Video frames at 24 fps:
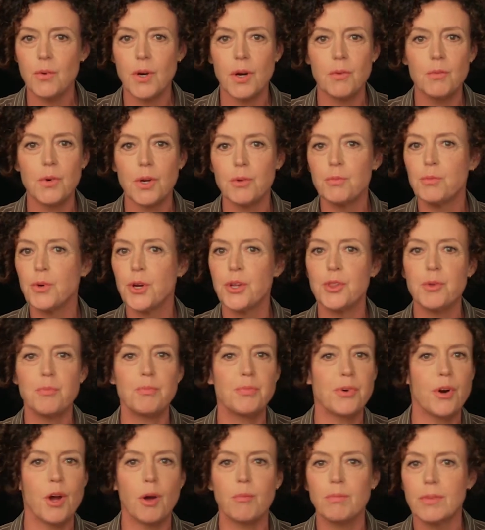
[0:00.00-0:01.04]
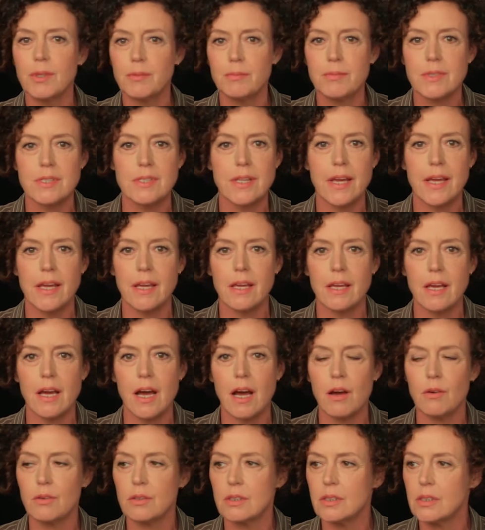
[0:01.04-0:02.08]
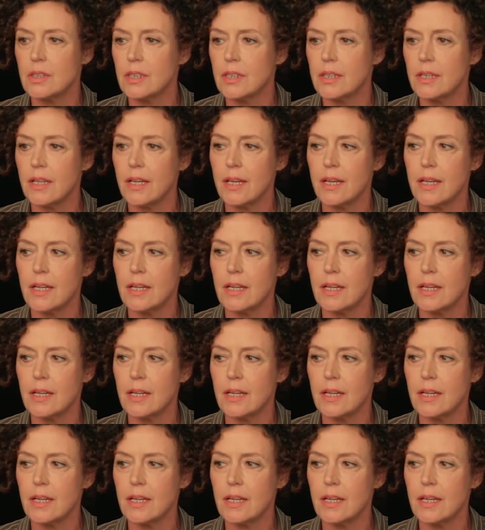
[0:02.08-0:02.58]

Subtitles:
What were the problems they encountered?